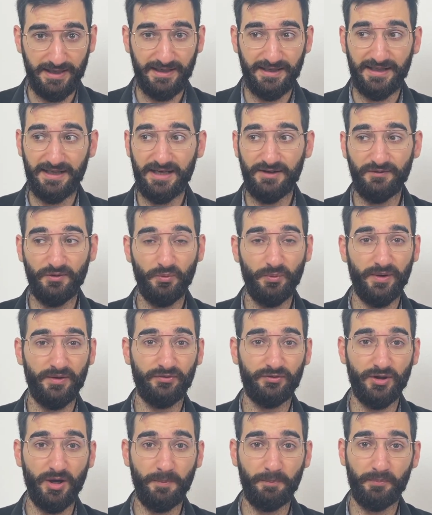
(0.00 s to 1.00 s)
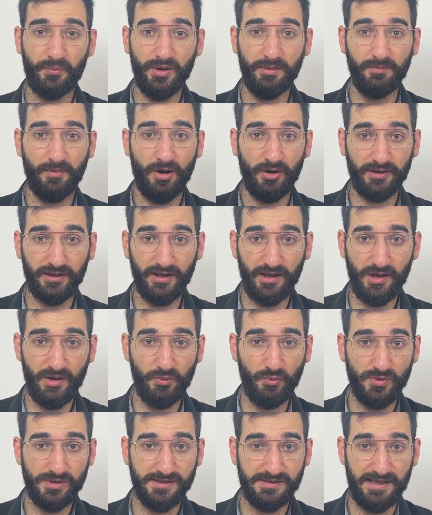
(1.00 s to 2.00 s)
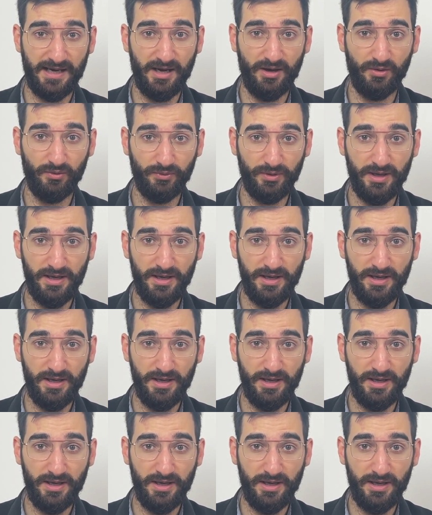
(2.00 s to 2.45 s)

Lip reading: It even went up pre-market. It was down.